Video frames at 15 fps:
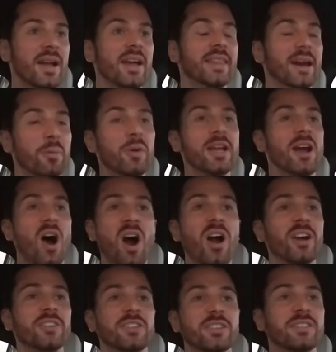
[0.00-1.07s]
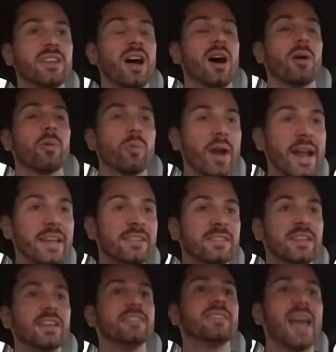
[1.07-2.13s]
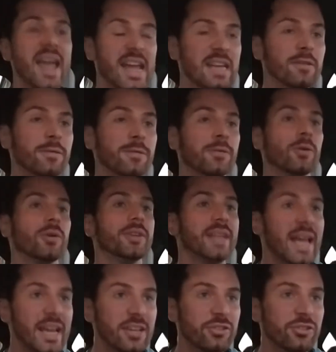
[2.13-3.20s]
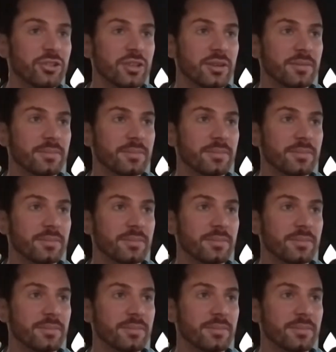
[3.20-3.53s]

that we are just a racist, hateful nation.